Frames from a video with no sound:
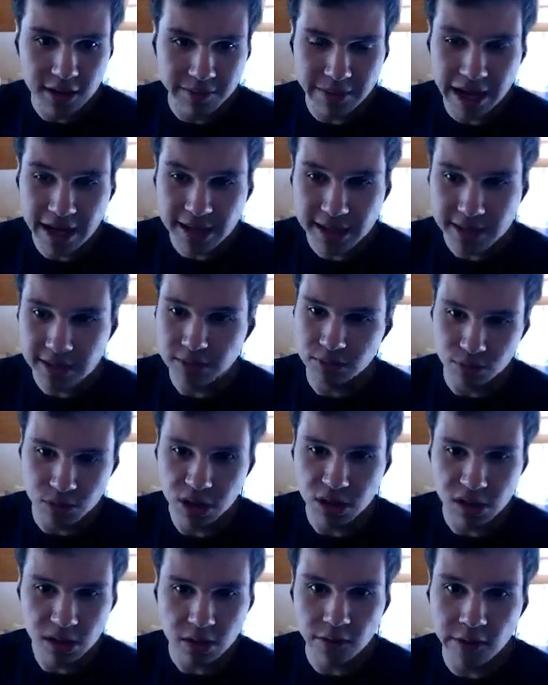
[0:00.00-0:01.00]
but
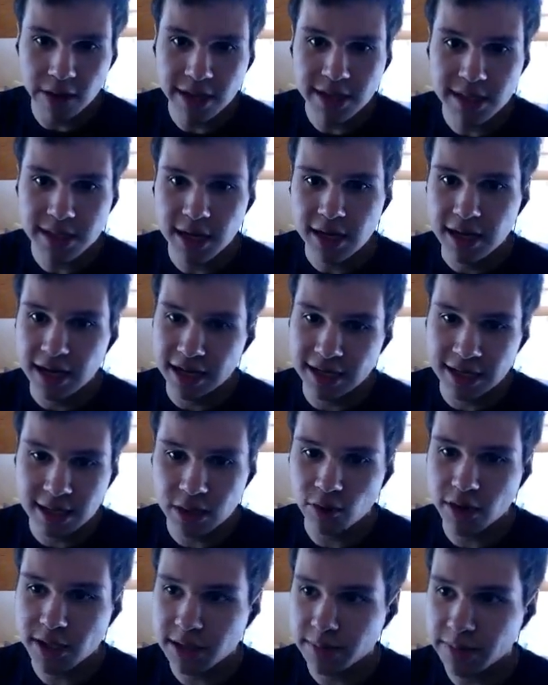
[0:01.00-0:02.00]
decent grades, and his
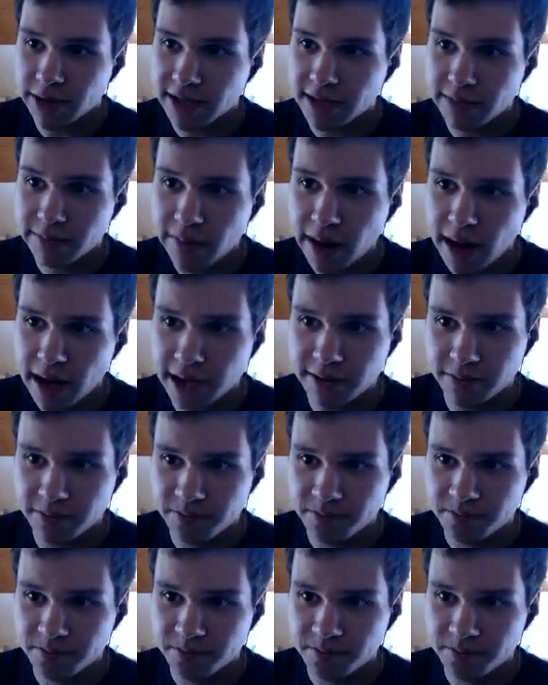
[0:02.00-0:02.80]
grades are better than mine.